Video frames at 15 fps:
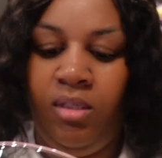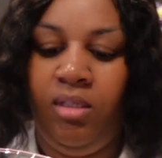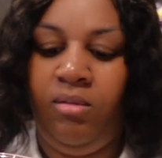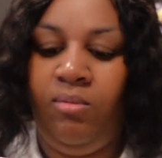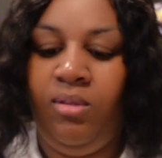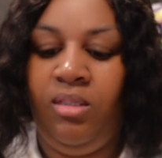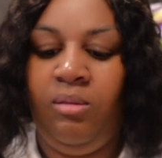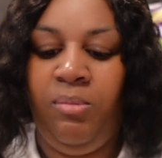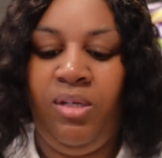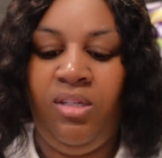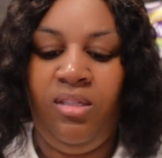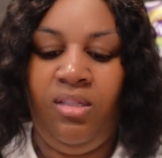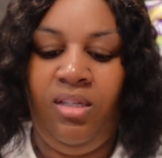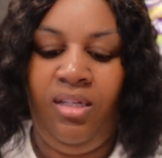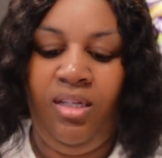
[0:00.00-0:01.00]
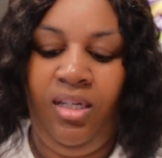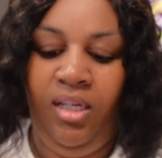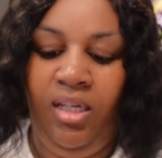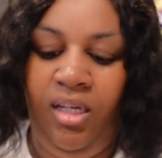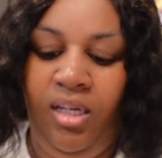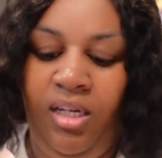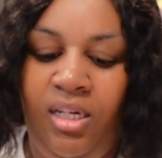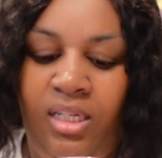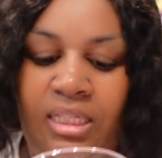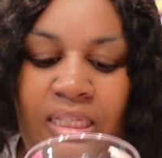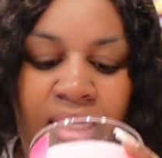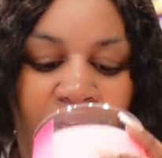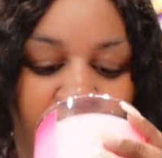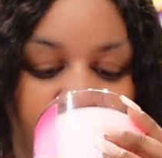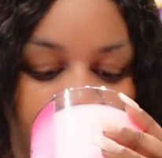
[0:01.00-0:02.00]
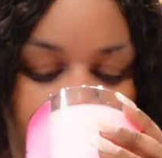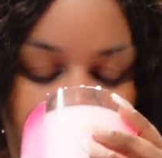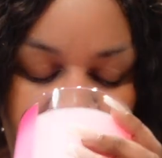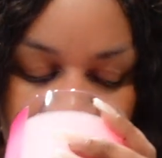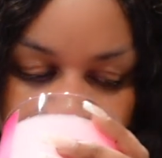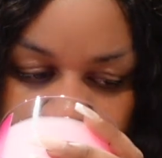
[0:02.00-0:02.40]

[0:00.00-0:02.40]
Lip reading: This one smells good. It's like,